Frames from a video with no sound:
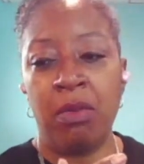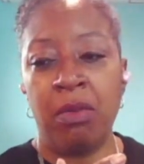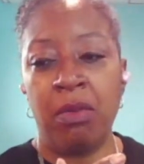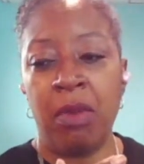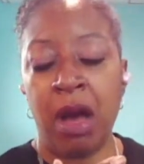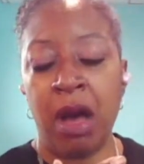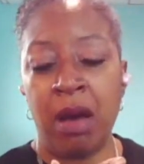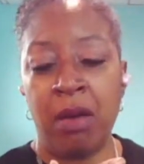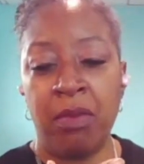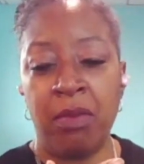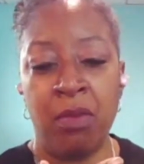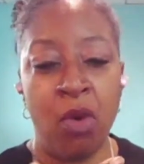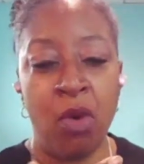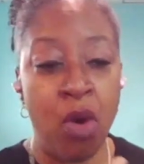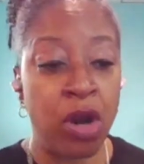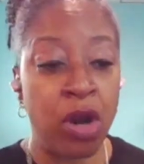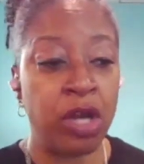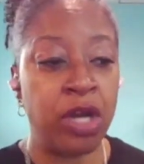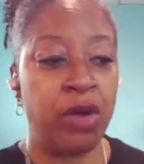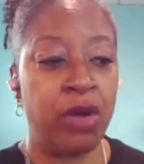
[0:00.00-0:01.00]

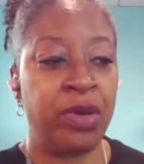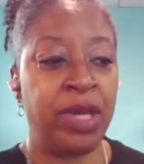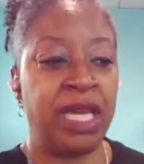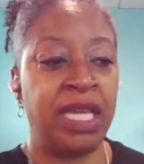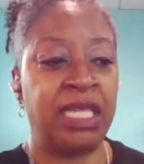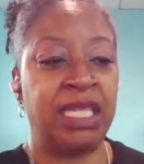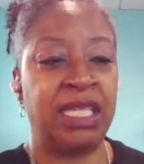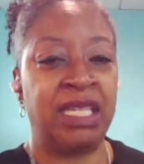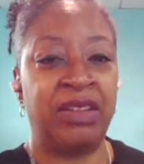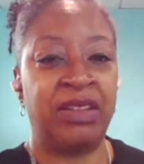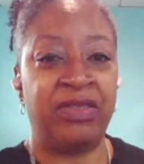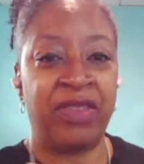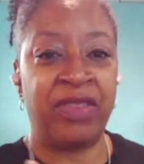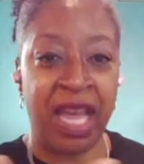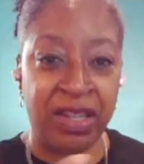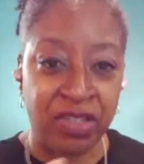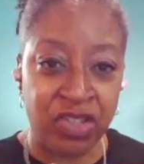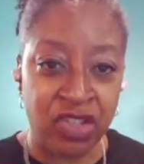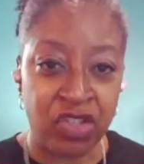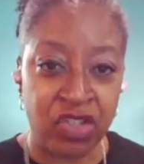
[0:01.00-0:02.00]
more cohesive
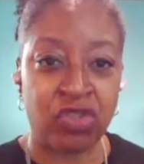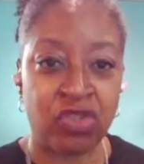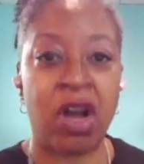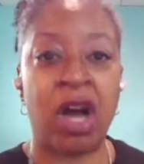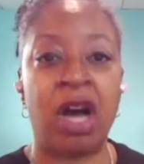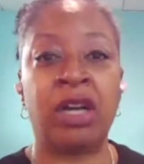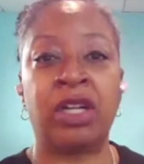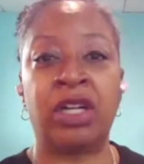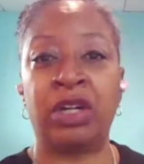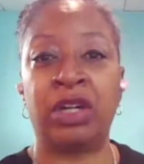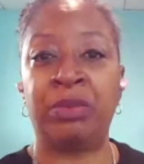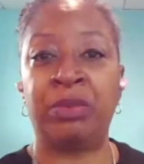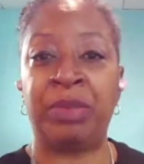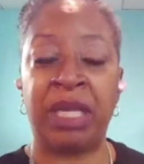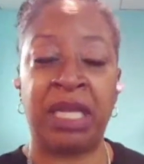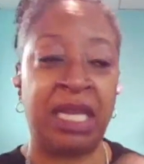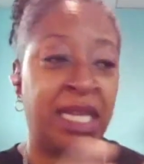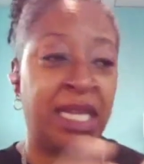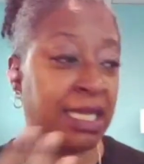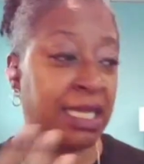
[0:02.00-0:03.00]
and stronger,
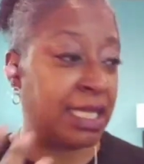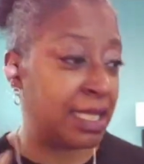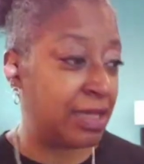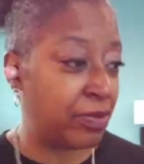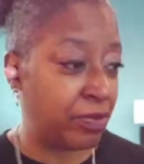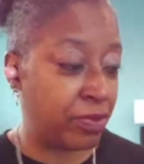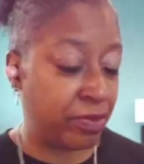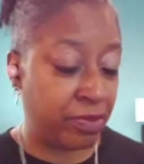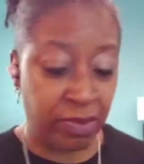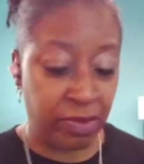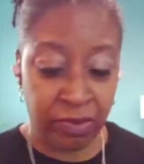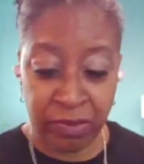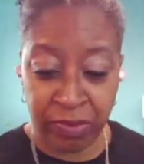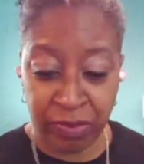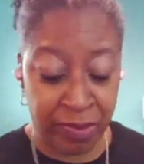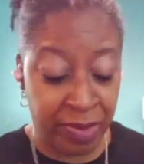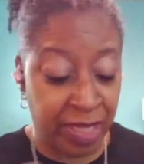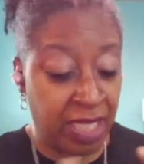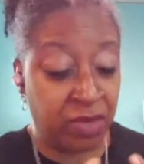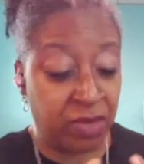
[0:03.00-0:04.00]
because
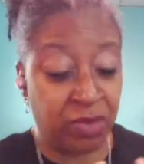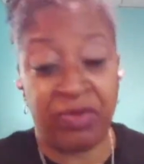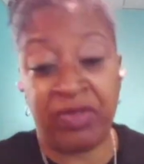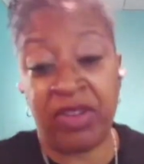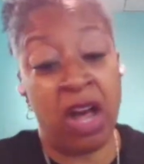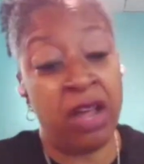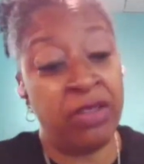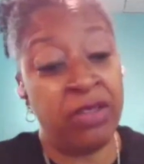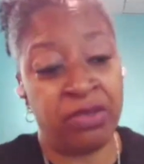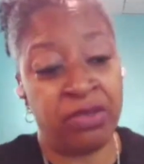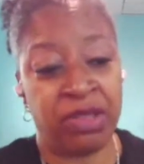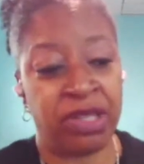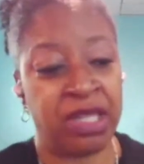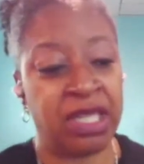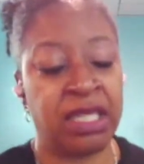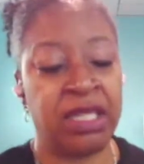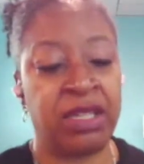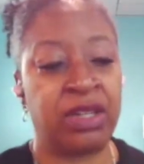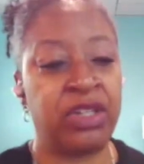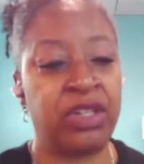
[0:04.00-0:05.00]
we've gone through this
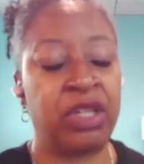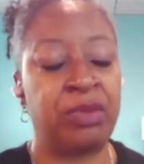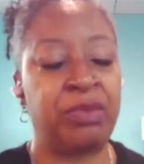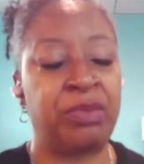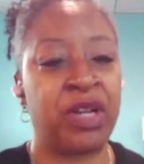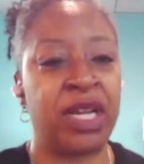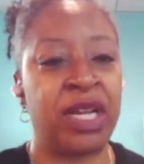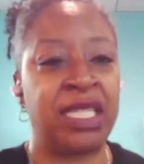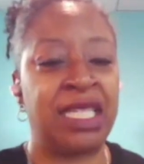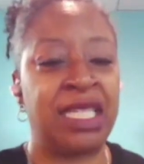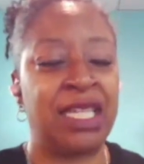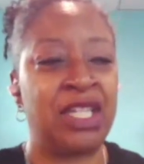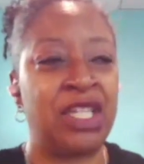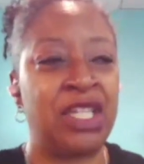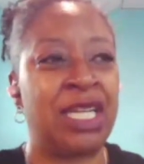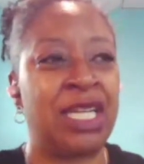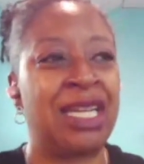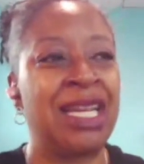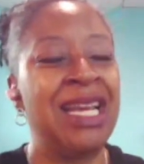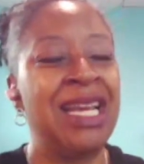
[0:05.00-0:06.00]
leadership
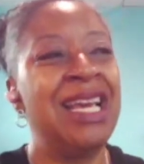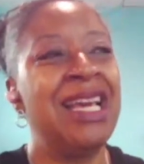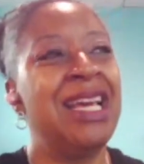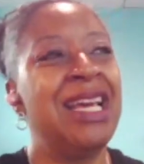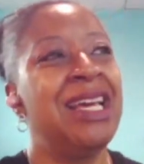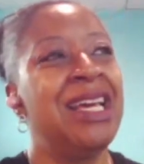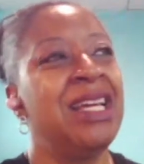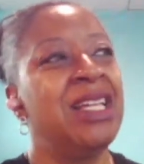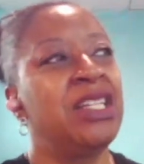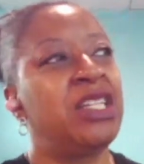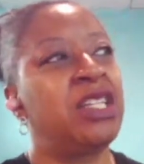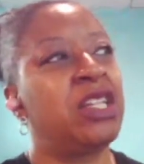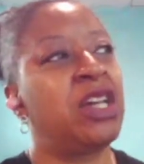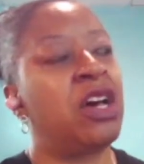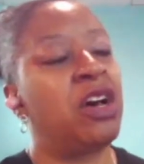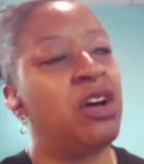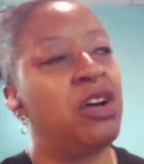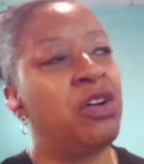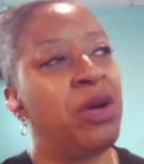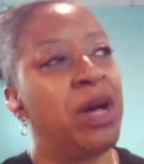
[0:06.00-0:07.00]
transition.
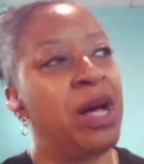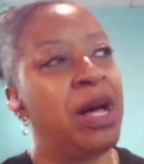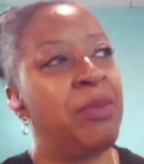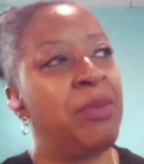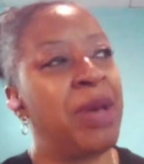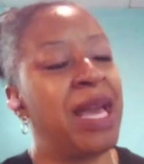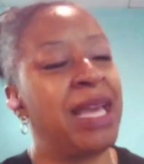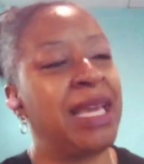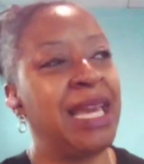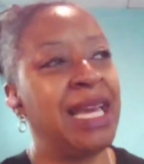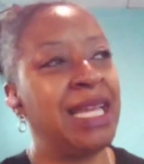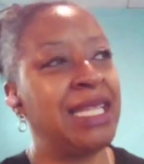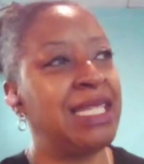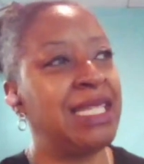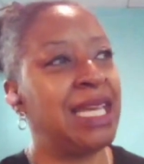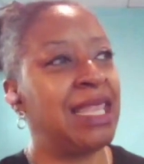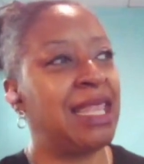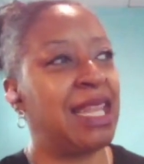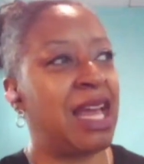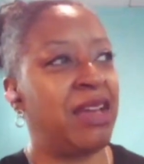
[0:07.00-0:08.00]
So I can't
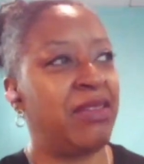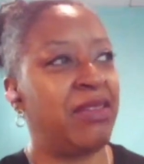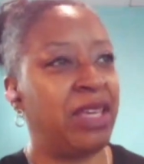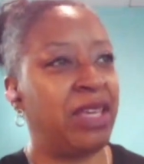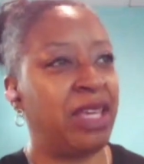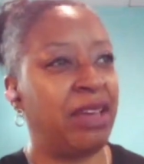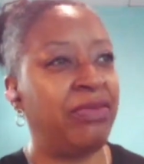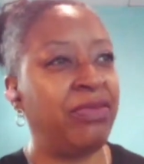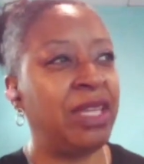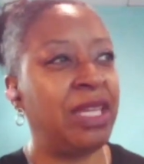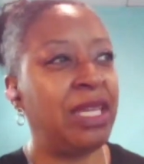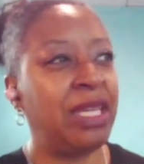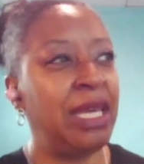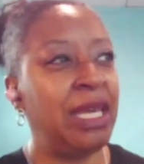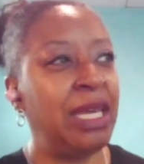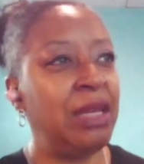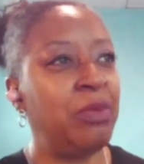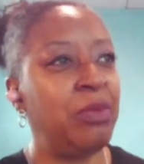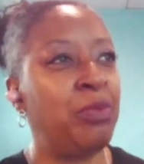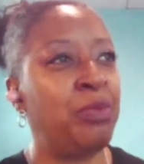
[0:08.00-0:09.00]
say that I've gifted
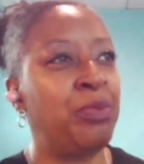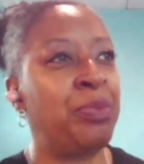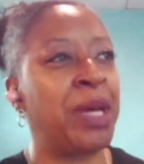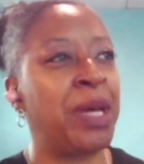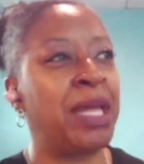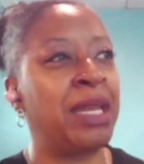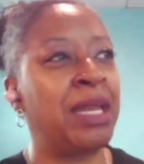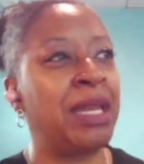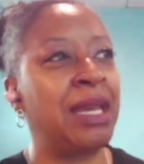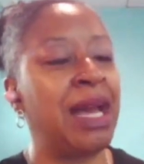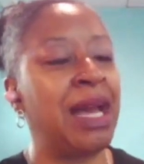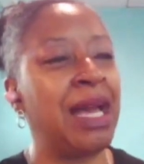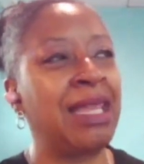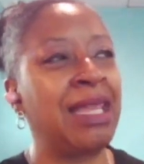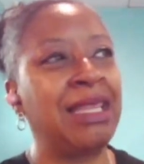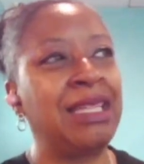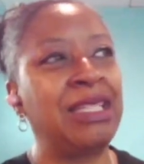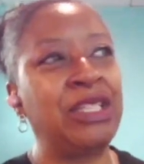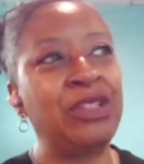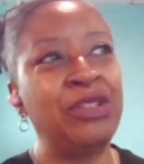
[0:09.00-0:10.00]
it, but I
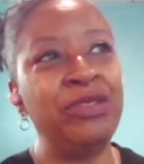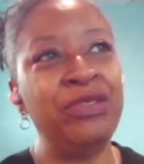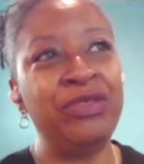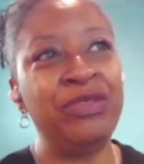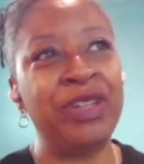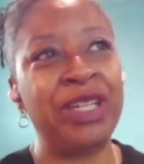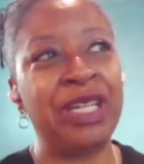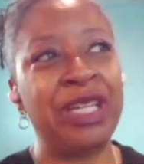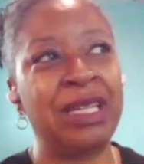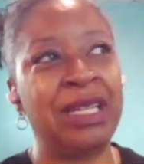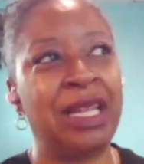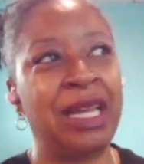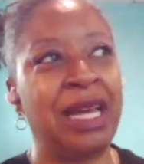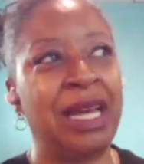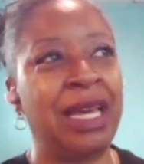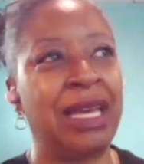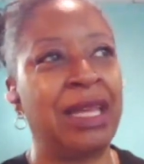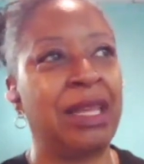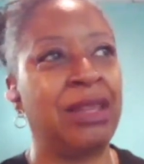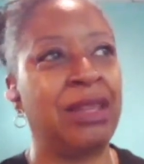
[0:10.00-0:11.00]
do feel
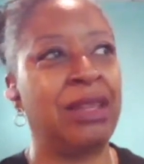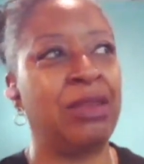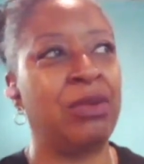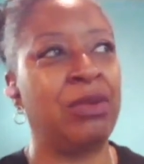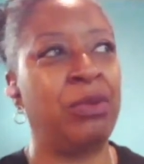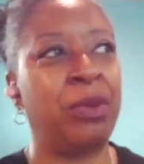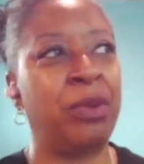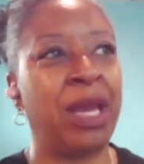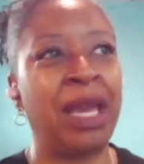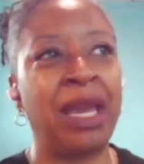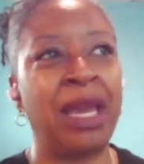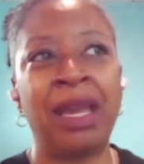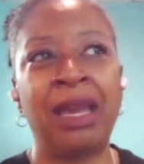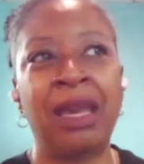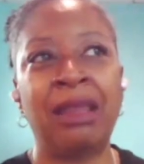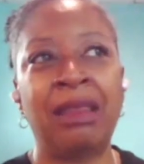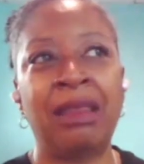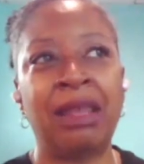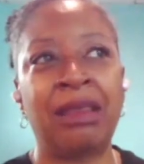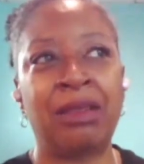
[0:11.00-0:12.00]
like the
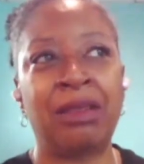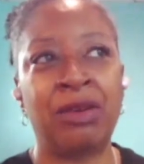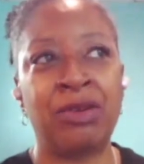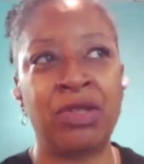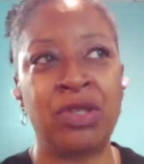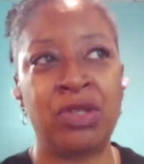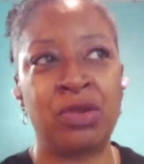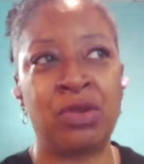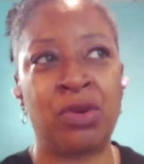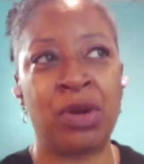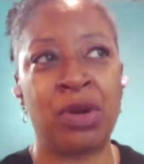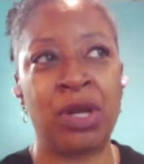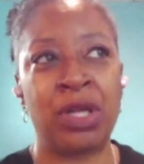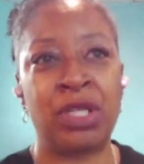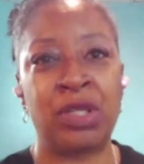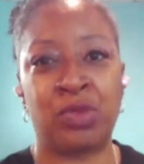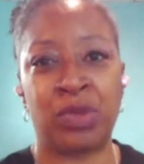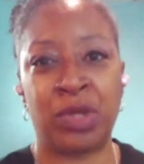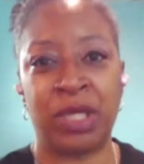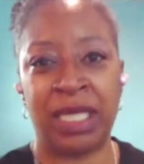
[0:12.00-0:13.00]
way that those
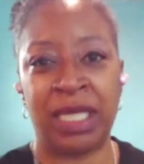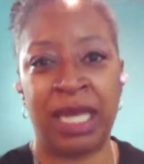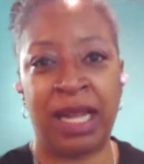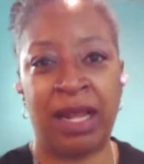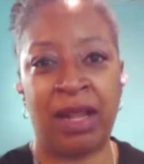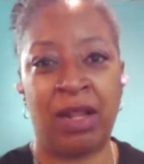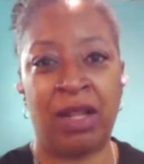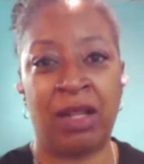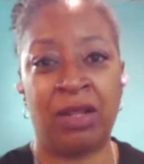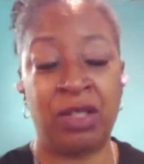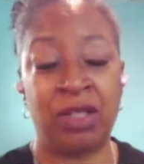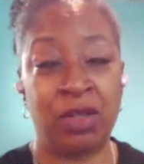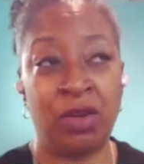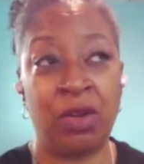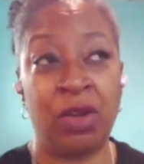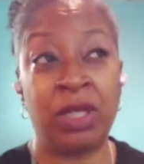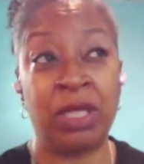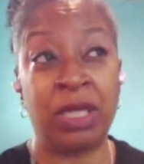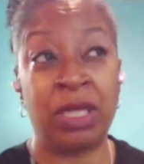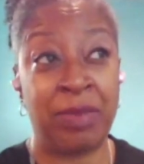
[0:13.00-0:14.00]
stories were
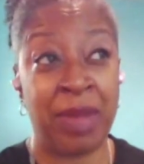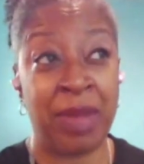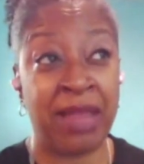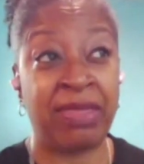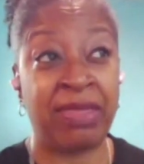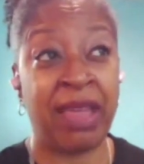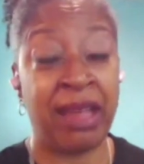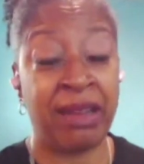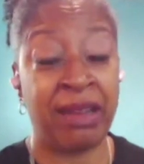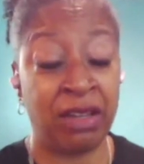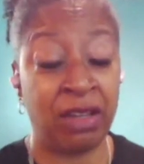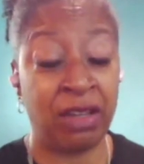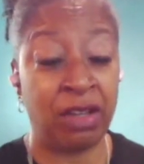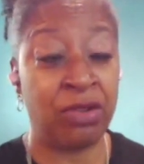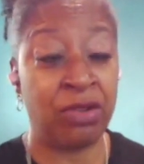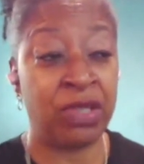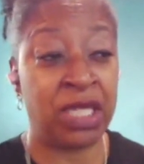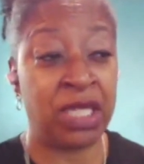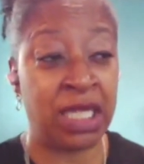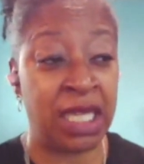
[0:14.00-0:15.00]
told about that new
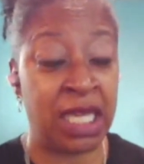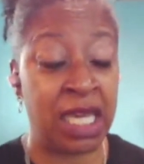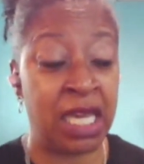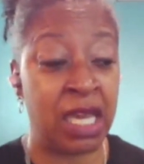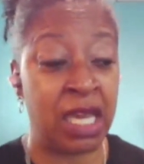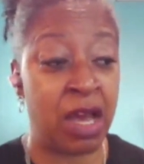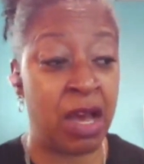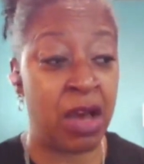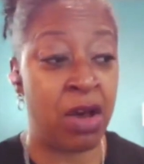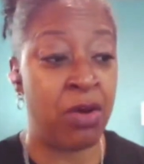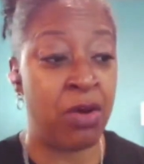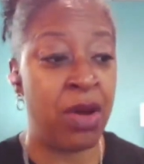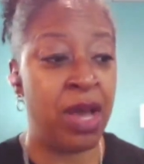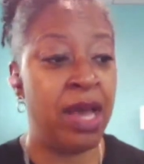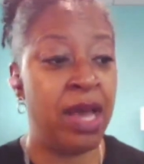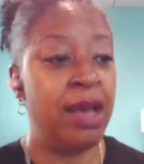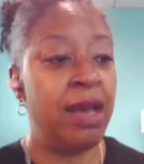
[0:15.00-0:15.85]
CEO